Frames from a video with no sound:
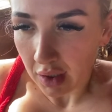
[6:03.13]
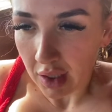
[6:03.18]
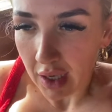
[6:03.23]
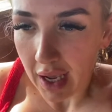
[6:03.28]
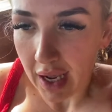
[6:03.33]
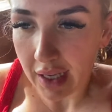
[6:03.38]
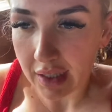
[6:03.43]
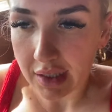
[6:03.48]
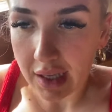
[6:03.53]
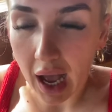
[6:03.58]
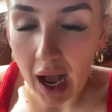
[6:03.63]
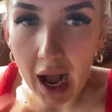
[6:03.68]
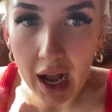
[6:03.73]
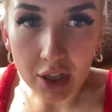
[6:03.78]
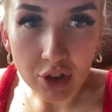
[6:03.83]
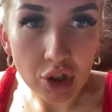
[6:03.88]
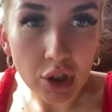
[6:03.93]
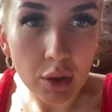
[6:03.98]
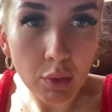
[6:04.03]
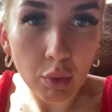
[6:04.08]
It's
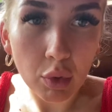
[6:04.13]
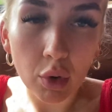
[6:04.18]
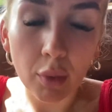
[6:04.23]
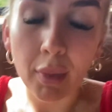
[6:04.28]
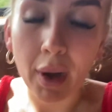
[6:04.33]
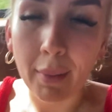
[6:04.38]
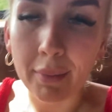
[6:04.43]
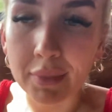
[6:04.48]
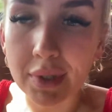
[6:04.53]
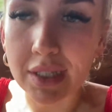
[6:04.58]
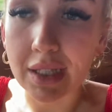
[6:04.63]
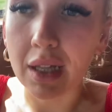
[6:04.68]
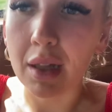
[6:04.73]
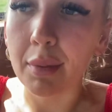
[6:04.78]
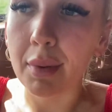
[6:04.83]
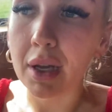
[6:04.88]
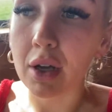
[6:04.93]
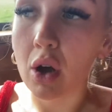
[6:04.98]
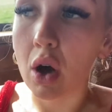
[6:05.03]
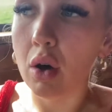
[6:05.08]
actually warm, but I'm still a
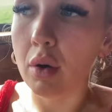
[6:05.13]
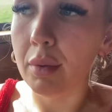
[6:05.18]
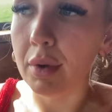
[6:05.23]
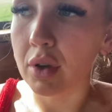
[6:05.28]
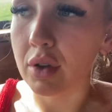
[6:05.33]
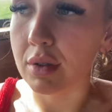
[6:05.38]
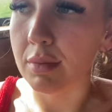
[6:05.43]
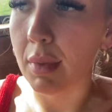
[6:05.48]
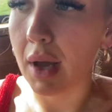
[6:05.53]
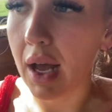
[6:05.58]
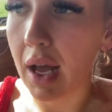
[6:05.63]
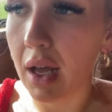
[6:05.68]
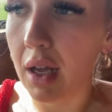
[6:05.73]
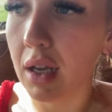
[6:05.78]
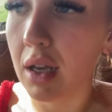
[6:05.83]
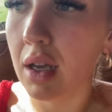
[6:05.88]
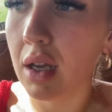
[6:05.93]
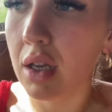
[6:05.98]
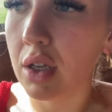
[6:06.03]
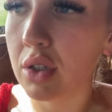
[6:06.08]
bit cold because my
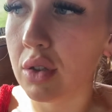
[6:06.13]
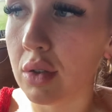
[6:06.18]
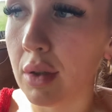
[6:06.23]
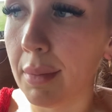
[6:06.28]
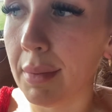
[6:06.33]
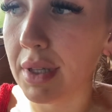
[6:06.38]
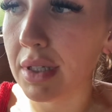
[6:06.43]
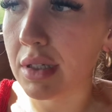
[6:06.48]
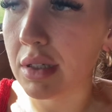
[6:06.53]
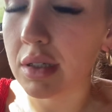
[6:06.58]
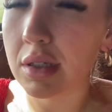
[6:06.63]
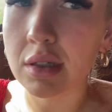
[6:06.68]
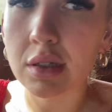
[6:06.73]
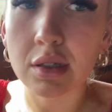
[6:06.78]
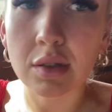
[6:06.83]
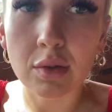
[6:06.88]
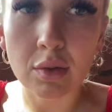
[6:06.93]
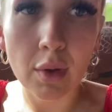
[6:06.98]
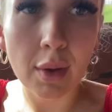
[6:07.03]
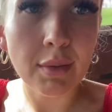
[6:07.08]
swimming
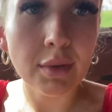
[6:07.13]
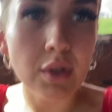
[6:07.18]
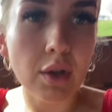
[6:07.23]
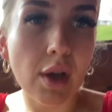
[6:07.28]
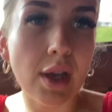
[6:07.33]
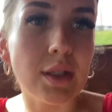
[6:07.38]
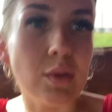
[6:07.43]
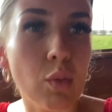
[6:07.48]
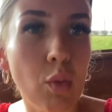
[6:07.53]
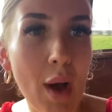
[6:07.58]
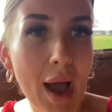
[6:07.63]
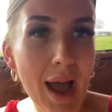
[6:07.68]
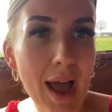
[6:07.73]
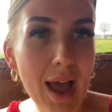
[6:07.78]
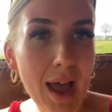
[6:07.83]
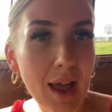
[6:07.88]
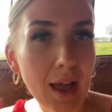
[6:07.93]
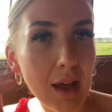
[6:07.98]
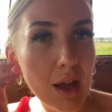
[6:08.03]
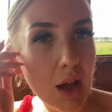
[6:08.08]
swimsuit is
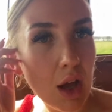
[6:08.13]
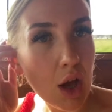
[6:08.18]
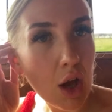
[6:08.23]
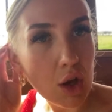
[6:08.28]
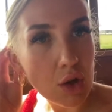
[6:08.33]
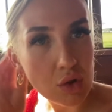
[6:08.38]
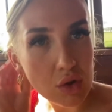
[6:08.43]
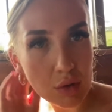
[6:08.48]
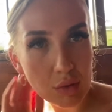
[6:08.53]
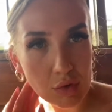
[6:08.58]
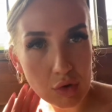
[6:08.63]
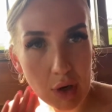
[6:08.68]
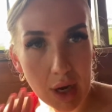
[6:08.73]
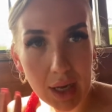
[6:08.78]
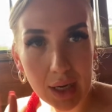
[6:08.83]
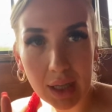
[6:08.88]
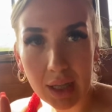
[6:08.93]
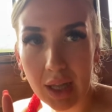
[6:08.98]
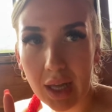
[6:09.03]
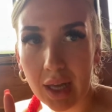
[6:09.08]
wet. So I'm trying
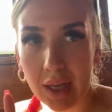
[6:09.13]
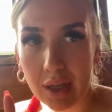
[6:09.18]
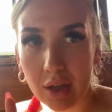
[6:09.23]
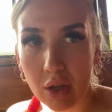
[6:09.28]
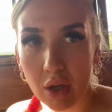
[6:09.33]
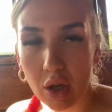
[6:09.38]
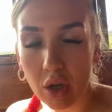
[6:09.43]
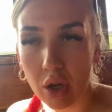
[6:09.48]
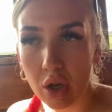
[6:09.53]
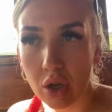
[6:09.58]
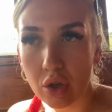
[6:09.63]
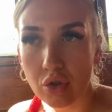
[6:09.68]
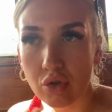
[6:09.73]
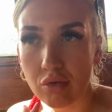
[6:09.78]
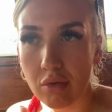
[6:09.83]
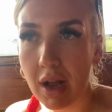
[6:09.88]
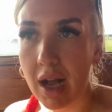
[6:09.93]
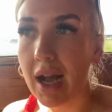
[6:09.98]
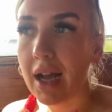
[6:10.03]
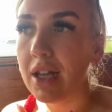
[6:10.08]
to like
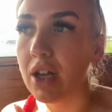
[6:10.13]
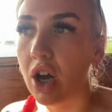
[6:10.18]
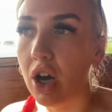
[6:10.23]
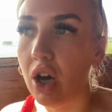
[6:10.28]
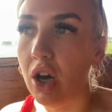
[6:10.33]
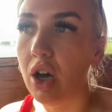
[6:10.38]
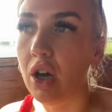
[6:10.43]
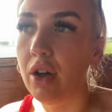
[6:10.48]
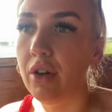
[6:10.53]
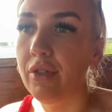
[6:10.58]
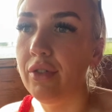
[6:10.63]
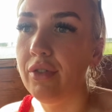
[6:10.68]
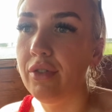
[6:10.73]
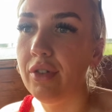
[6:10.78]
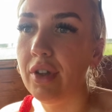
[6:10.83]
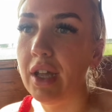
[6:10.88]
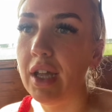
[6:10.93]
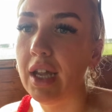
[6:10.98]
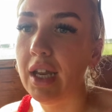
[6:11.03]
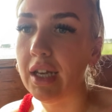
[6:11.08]
dry off
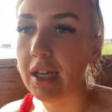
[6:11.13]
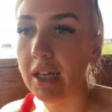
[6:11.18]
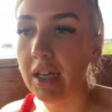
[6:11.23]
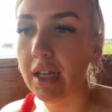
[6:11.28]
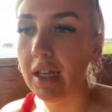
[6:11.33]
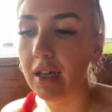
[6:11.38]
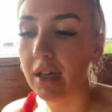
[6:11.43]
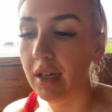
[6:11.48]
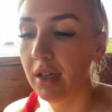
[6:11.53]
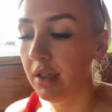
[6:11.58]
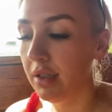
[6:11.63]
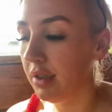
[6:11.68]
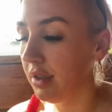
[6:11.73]
in here,